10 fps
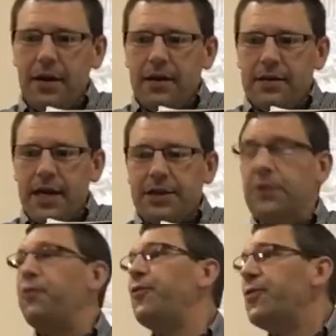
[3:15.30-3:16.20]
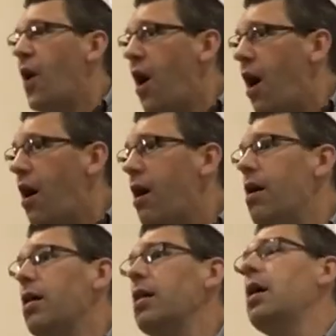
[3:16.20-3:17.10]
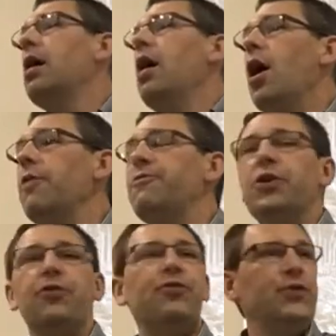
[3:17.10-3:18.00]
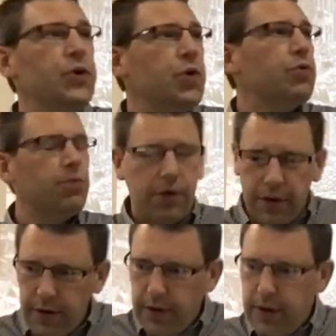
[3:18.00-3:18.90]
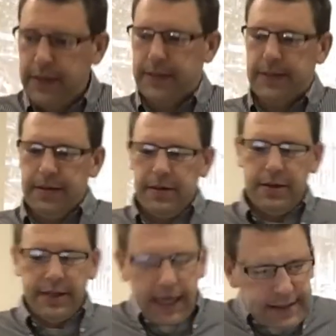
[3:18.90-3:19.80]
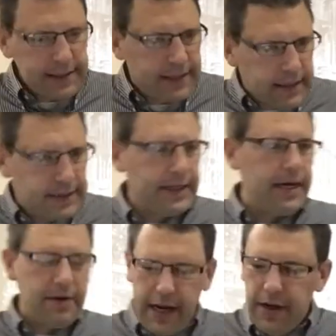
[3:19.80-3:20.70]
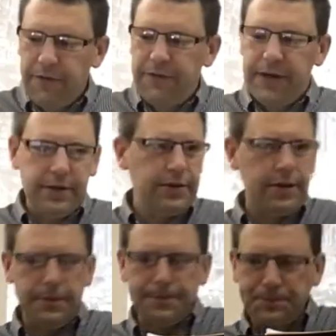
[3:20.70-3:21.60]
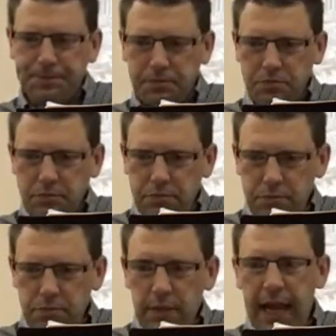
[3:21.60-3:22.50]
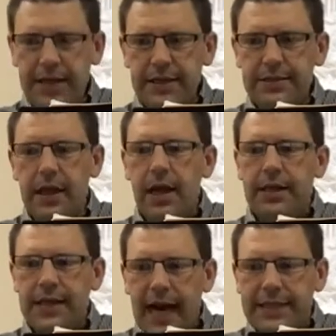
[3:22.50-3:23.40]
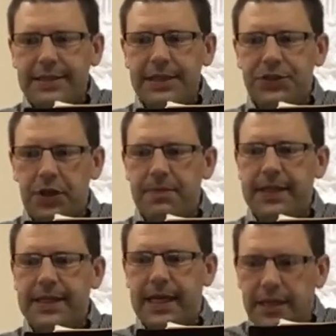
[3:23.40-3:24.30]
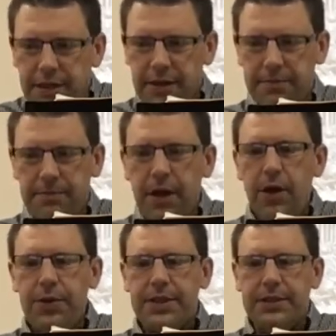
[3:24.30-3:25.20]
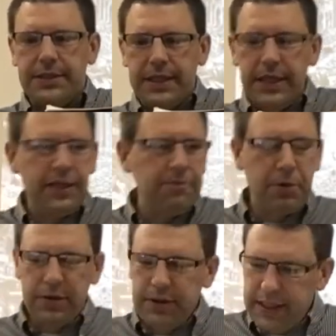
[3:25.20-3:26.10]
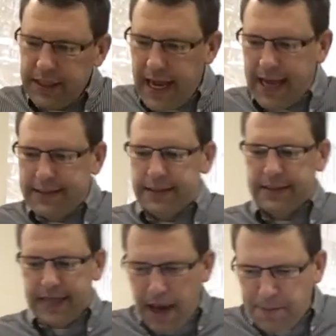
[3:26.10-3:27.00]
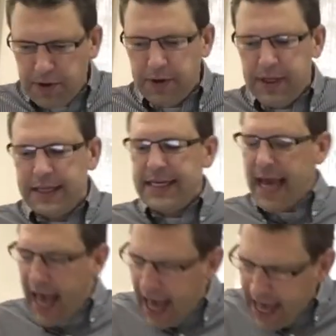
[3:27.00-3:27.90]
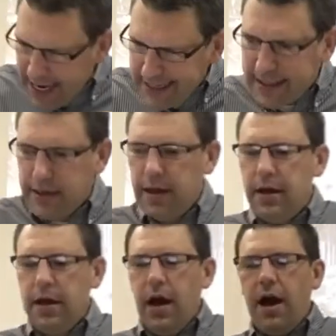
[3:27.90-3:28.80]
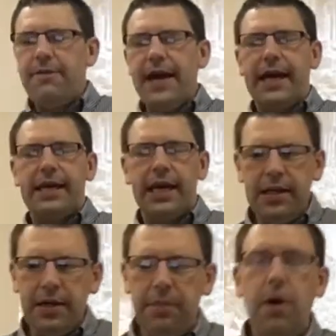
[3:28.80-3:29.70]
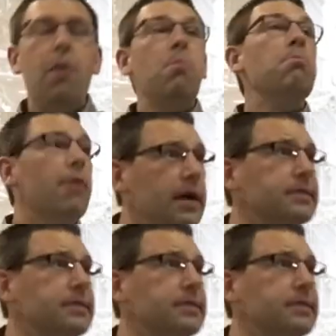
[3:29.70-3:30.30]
that the fall of the Fuhrer, the Nazi dictator Adolf Hitler, and his Nazi German kingdom with the city of Berlin as its capital, that the end of that kingdom must